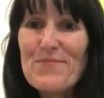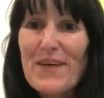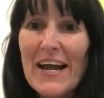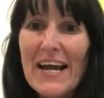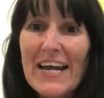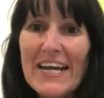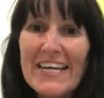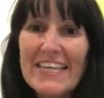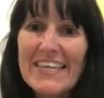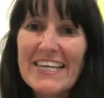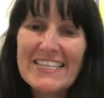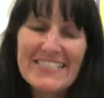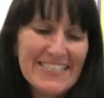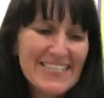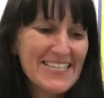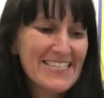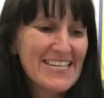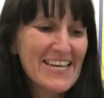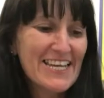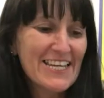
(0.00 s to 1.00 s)
back, and that
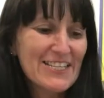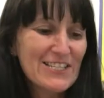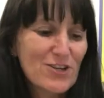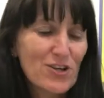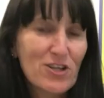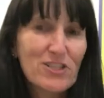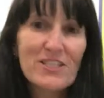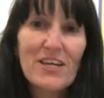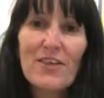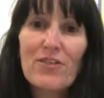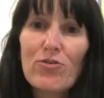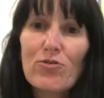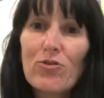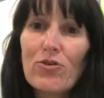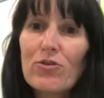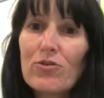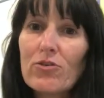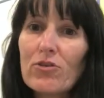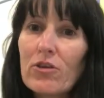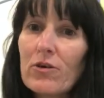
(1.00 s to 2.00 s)
didn't take as long as I
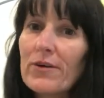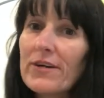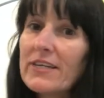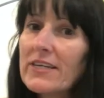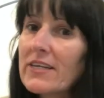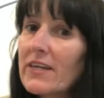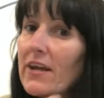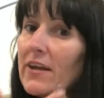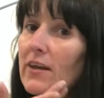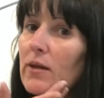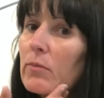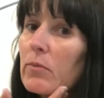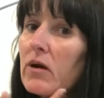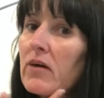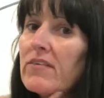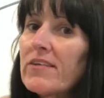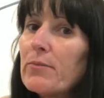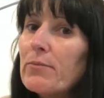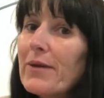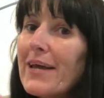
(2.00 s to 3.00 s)
thought, although I did end up
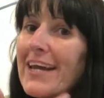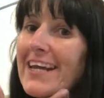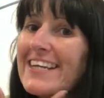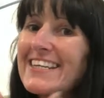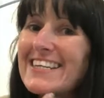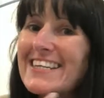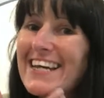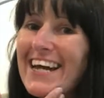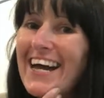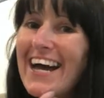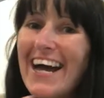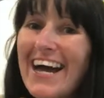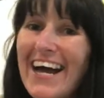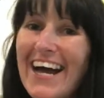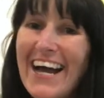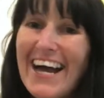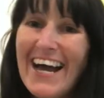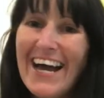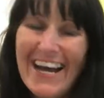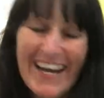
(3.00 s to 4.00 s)
covered in paint
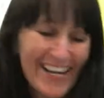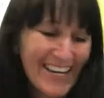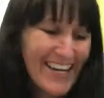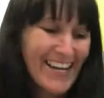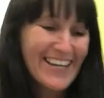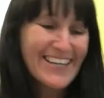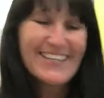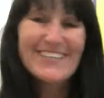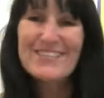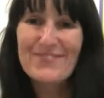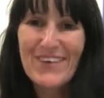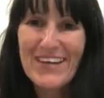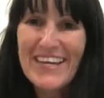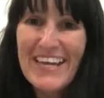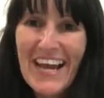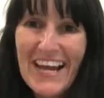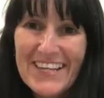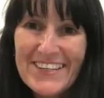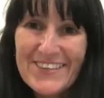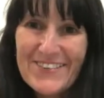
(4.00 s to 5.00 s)
because my
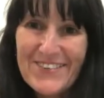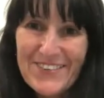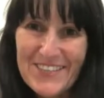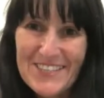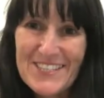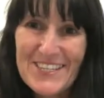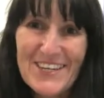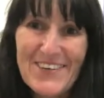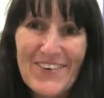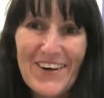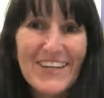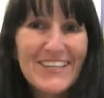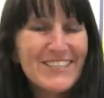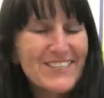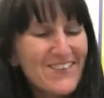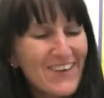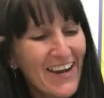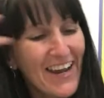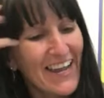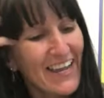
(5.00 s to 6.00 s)
candle wasn't quite
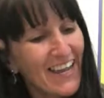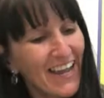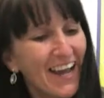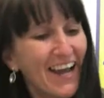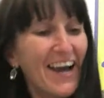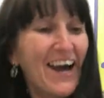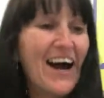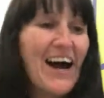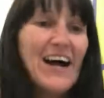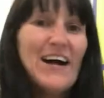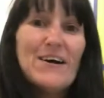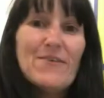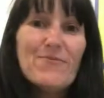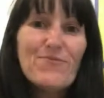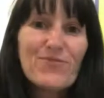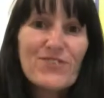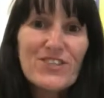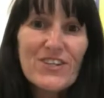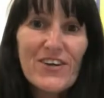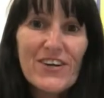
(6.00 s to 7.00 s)
dry.
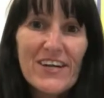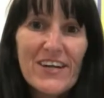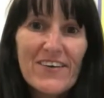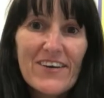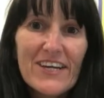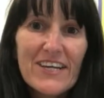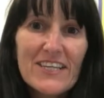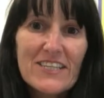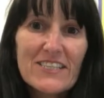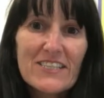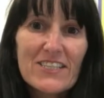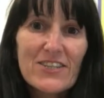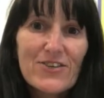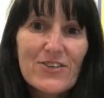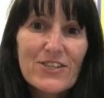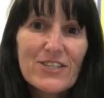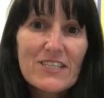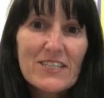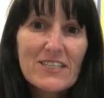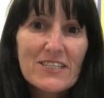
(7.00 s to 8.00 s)
So here it is. You
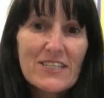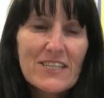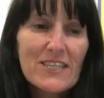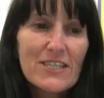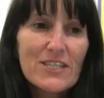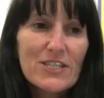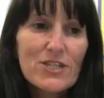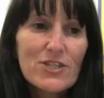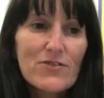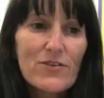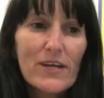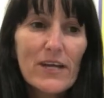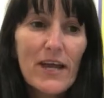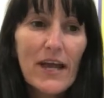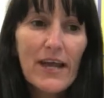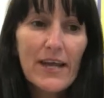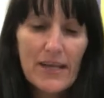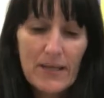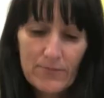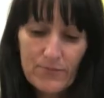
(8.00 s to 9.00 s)
can just see the string
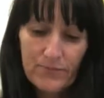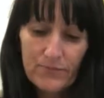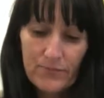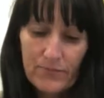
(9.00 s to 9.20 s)
hanging,